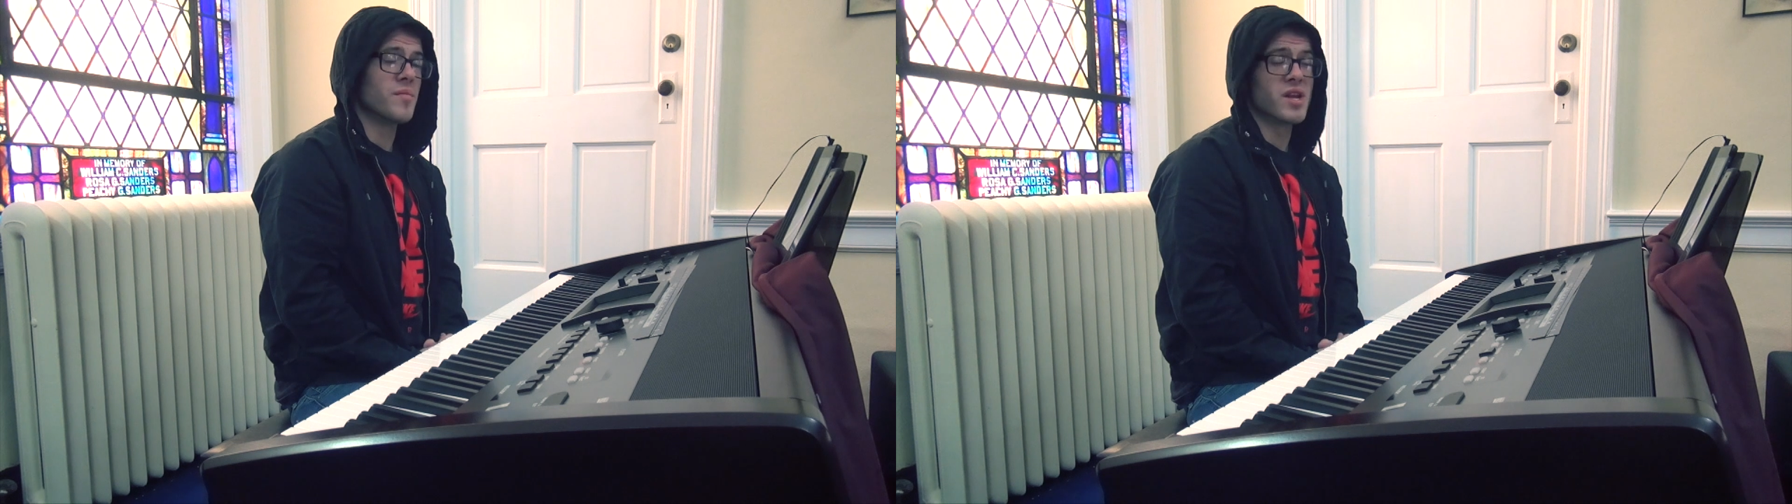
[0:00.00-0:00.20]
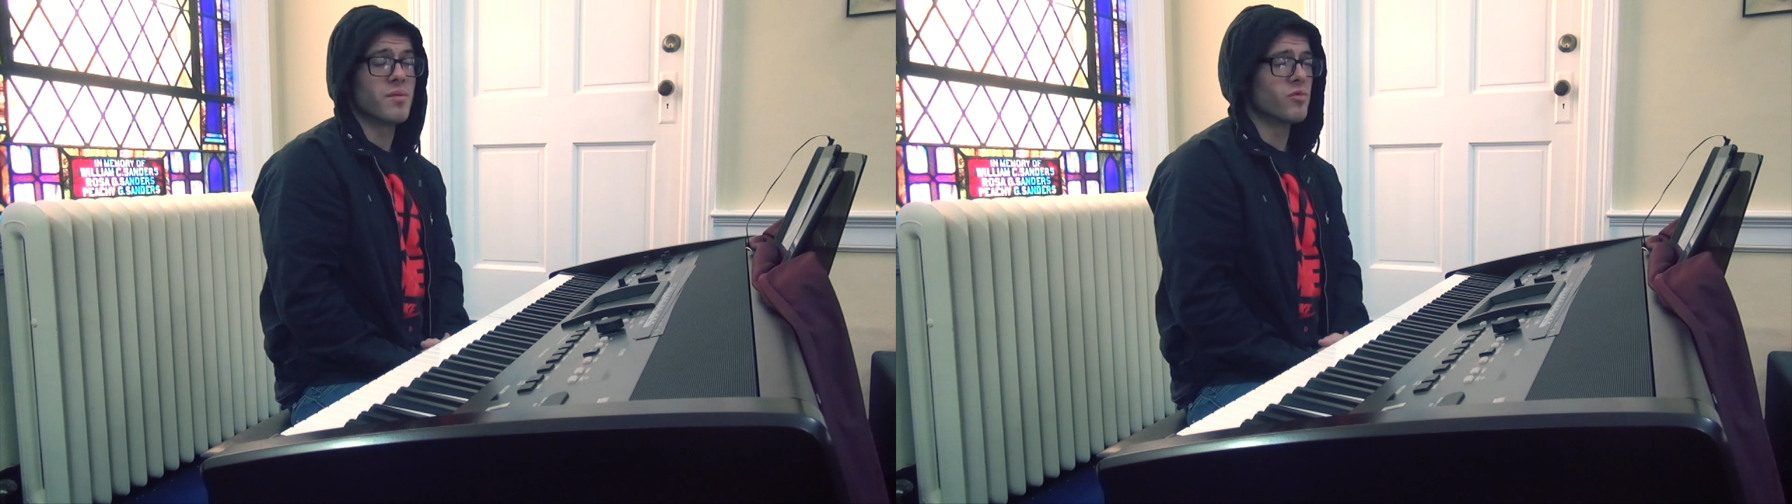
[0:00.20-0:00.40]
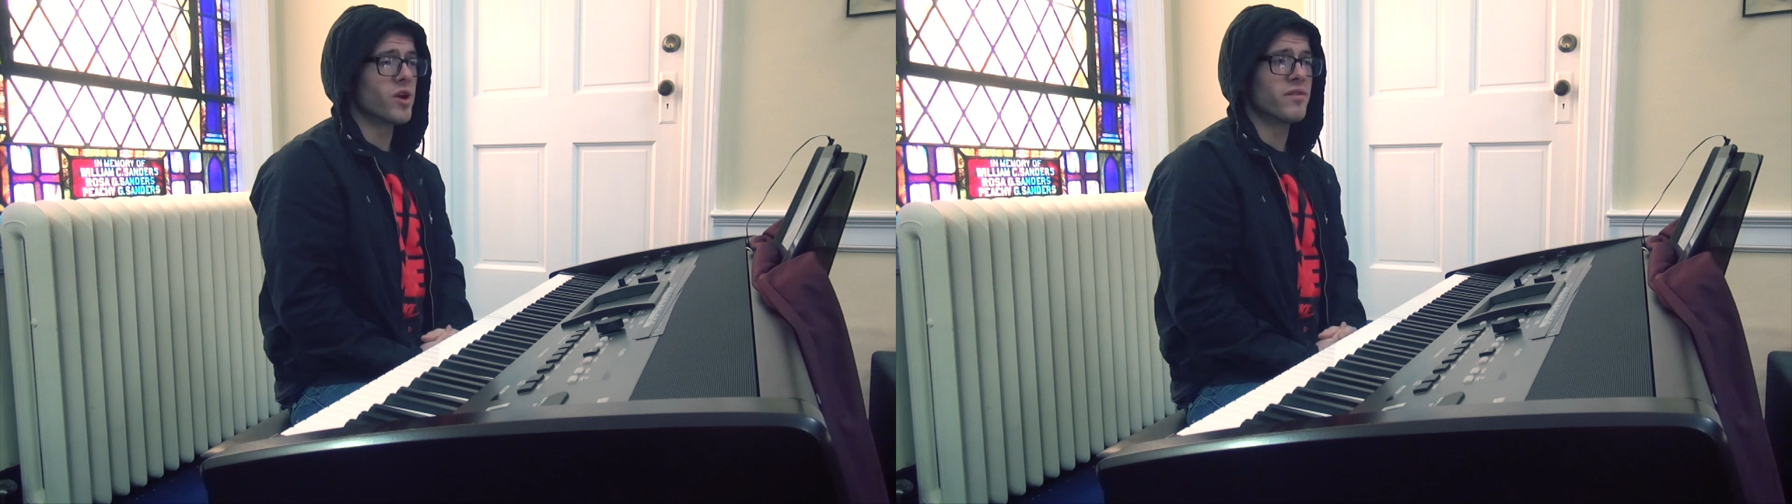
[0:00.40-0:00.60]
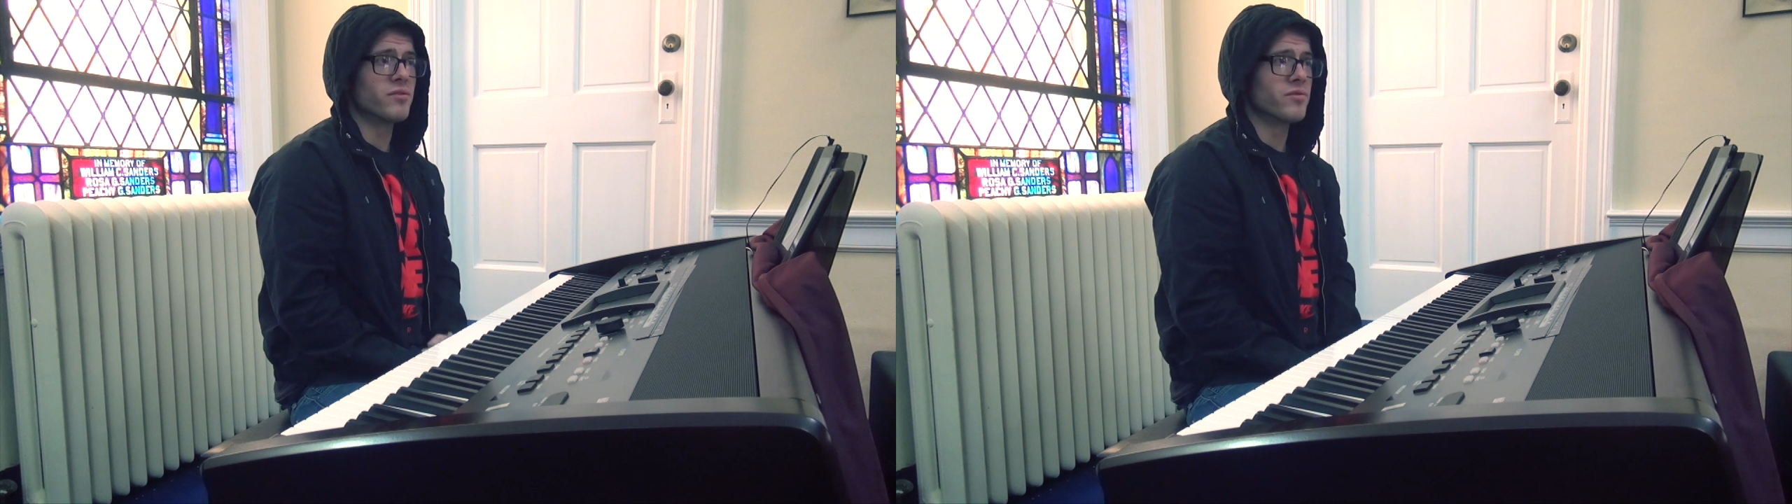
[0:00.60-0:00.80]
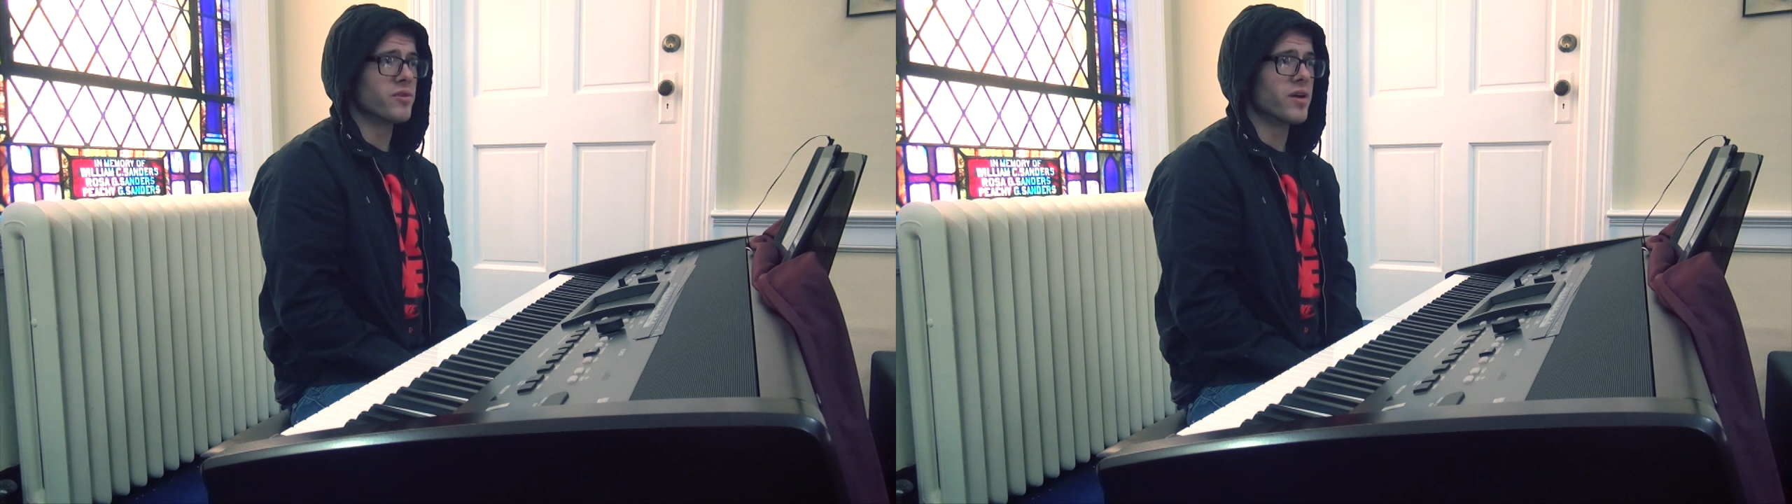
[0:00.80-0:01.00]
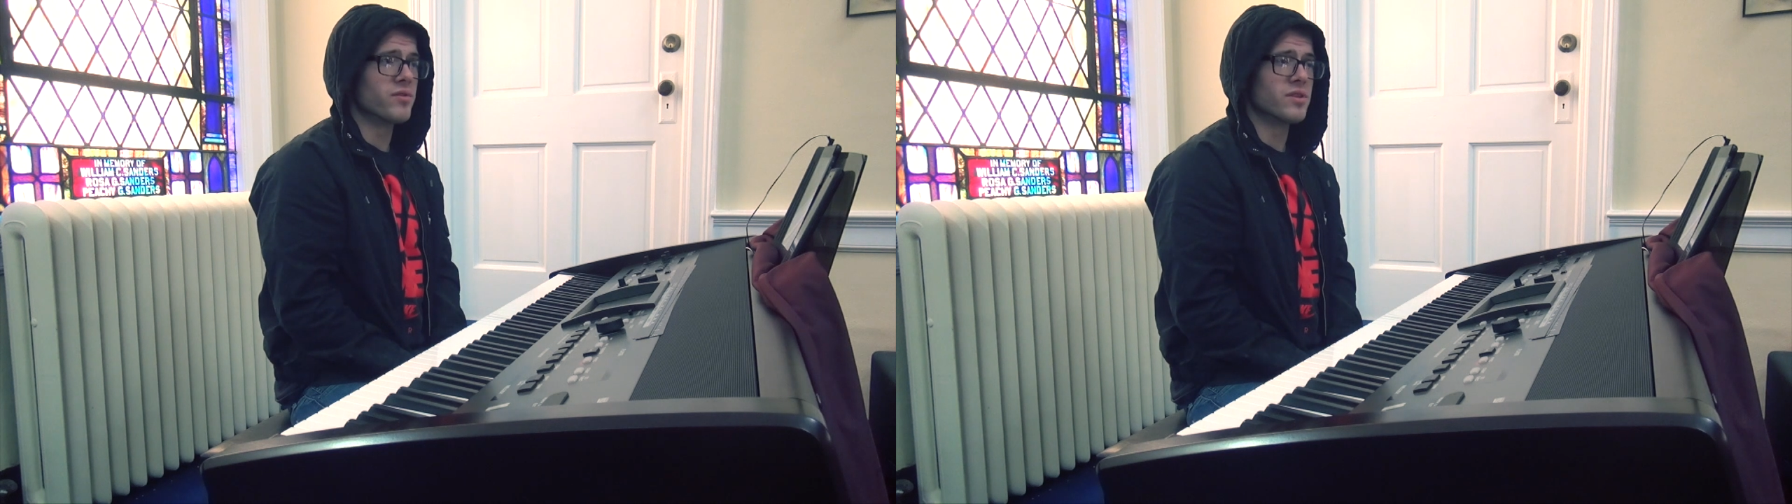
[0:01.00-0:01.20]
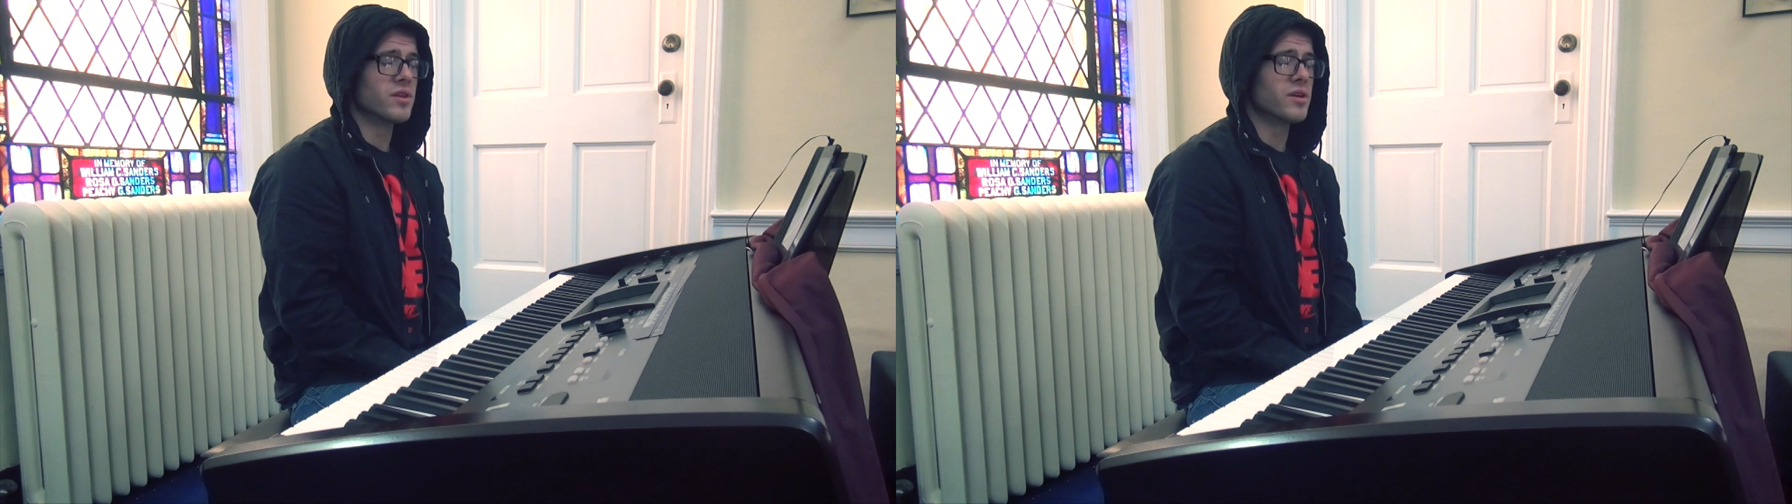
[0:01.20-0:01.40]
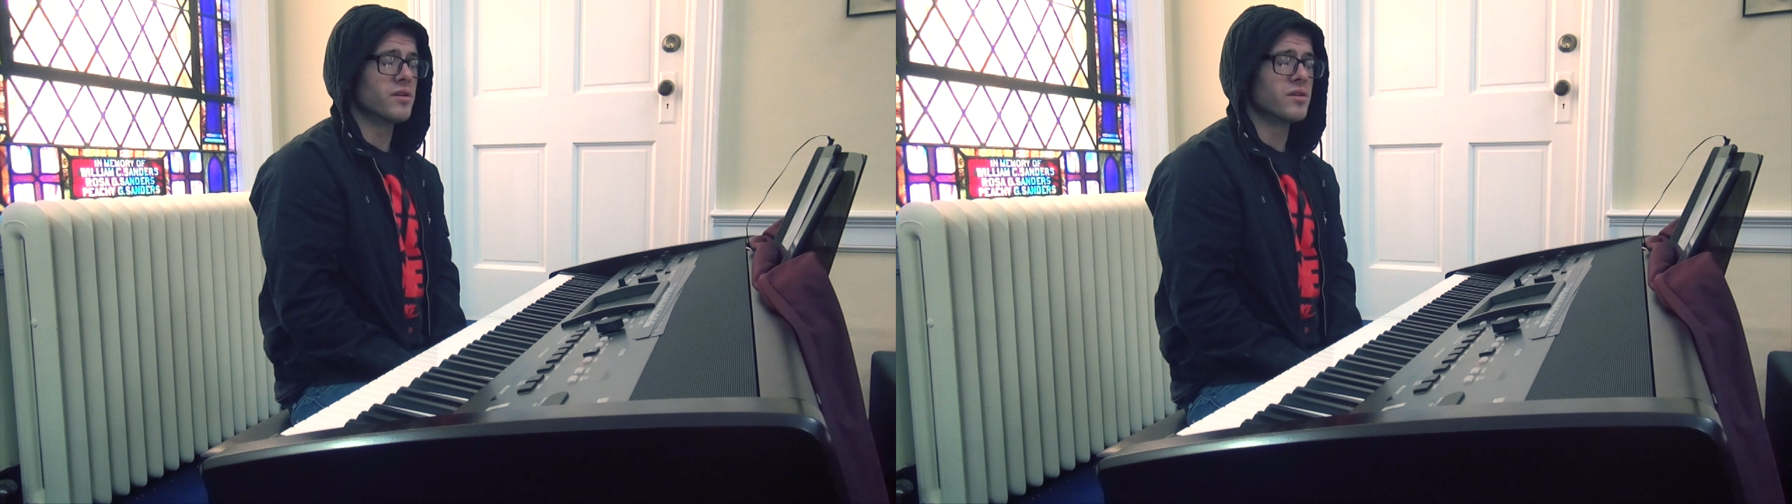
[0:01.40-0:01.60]
I'm grateful for
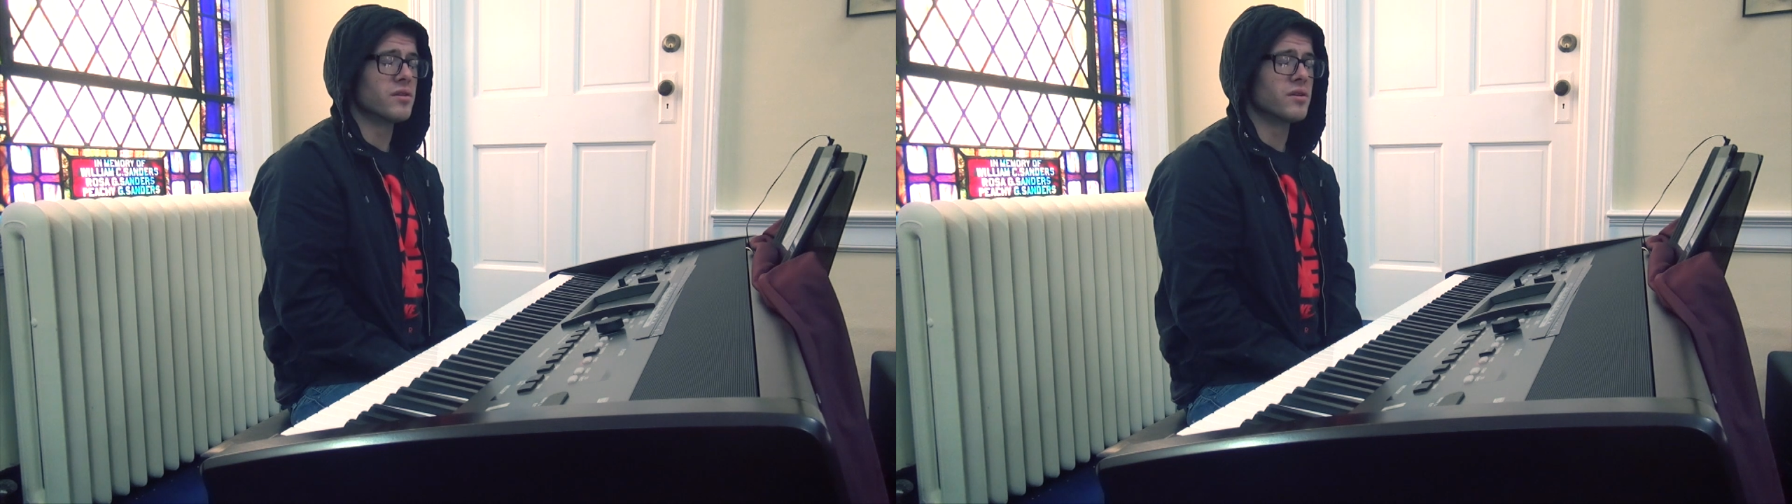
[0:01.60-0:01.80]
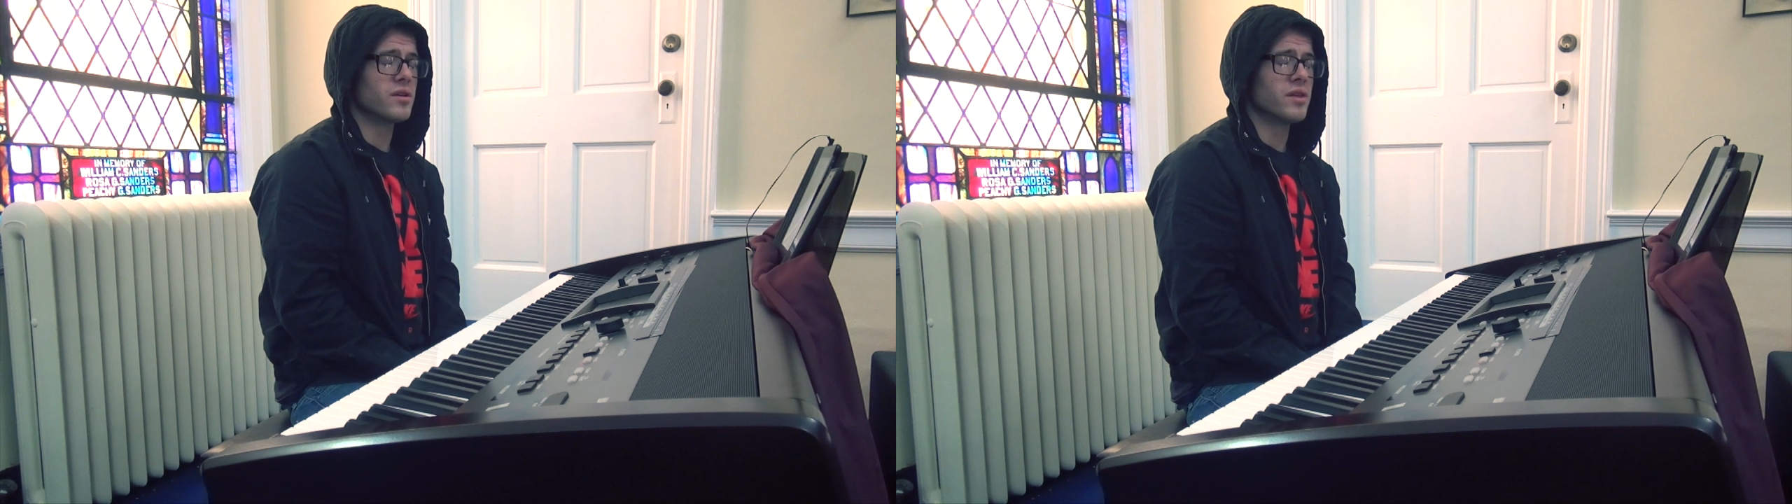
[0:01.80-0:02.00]
everything.